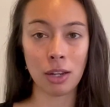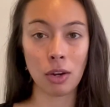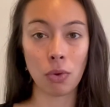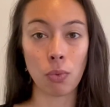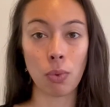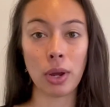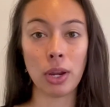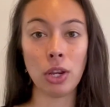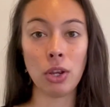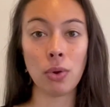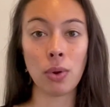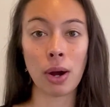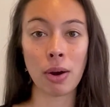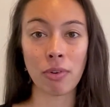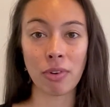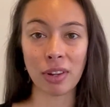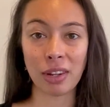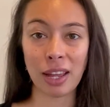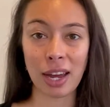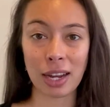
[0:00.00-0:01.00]
When you are
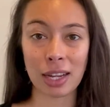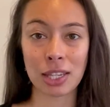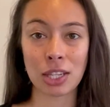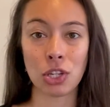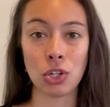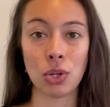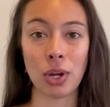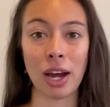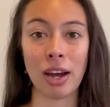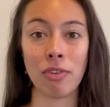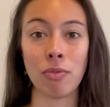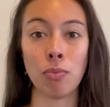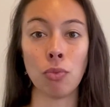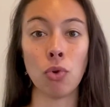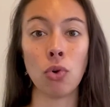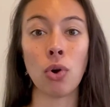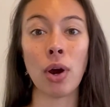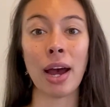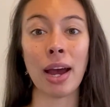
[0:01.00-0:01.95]
relaxed, you have more